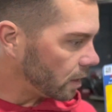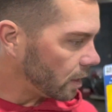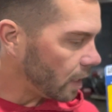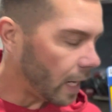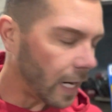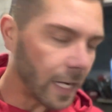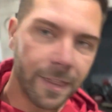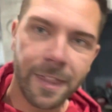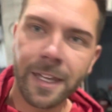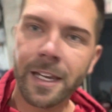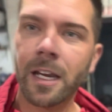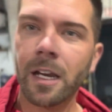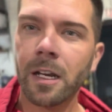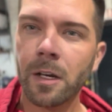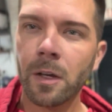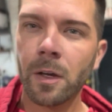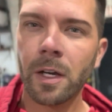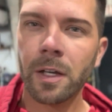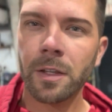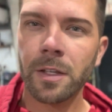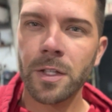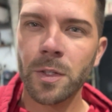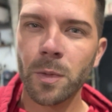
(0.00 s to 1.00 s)
I think I know
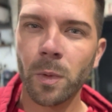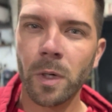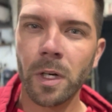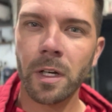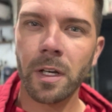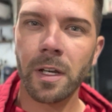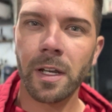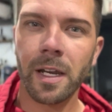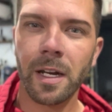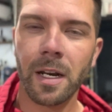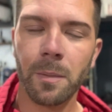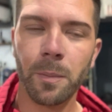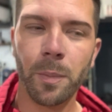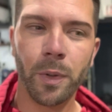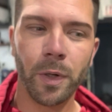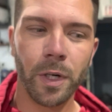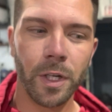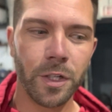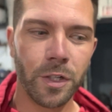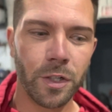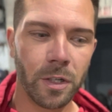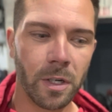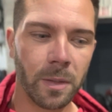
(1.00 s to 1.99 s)
how these work, and I'm
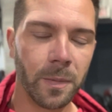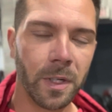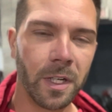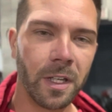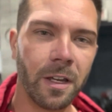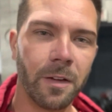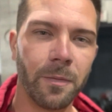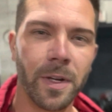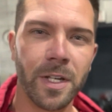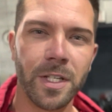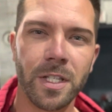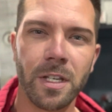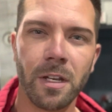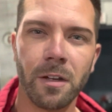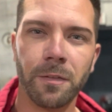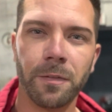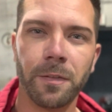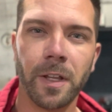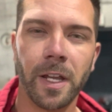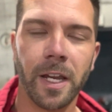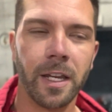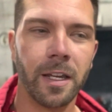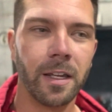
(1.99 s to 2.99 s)
pretty sure I'm gonna give
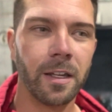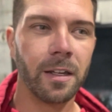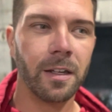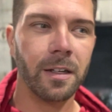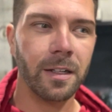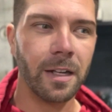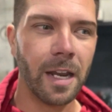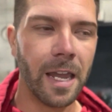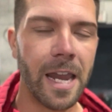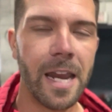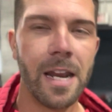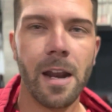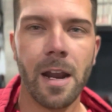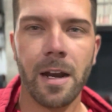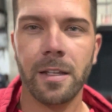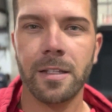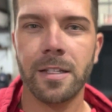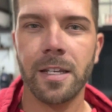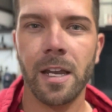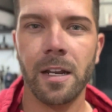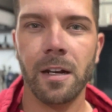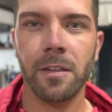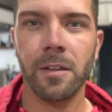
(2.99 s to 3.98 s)
myself like an 8 out of
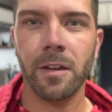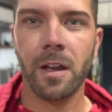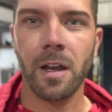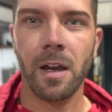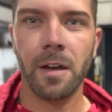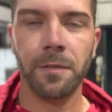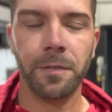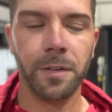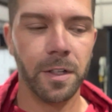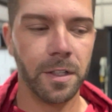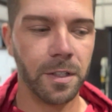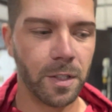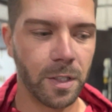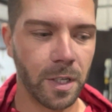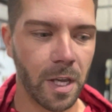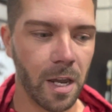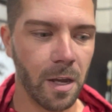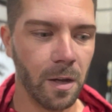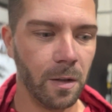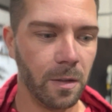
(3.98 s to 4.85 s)
10 on the confidence scale.